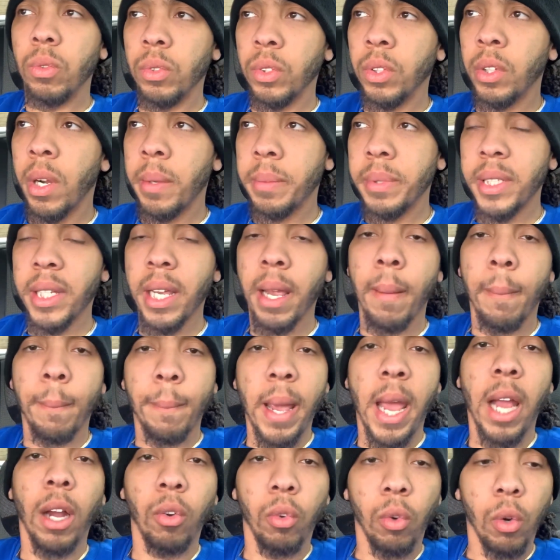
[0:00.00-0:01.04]
You know what I'm saying?
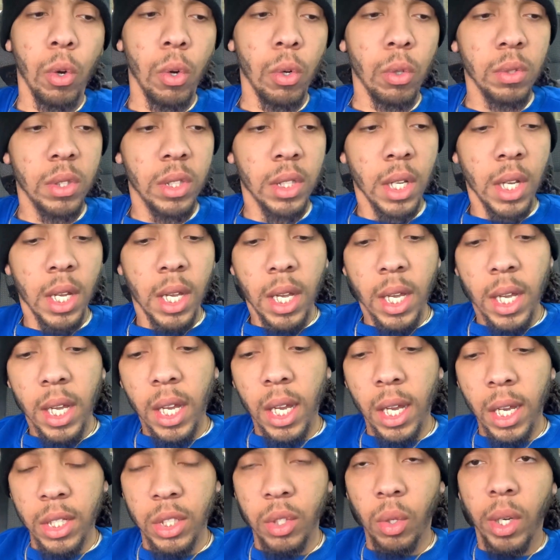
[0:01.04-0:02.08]
Back roads
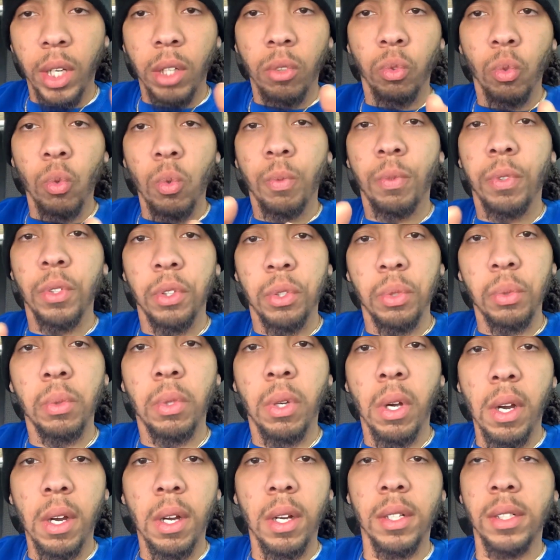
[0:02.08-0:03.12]
is only room for two
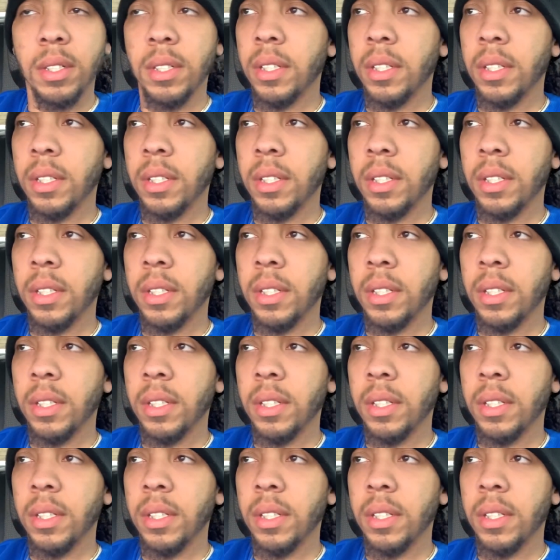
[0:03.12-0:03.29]
cars.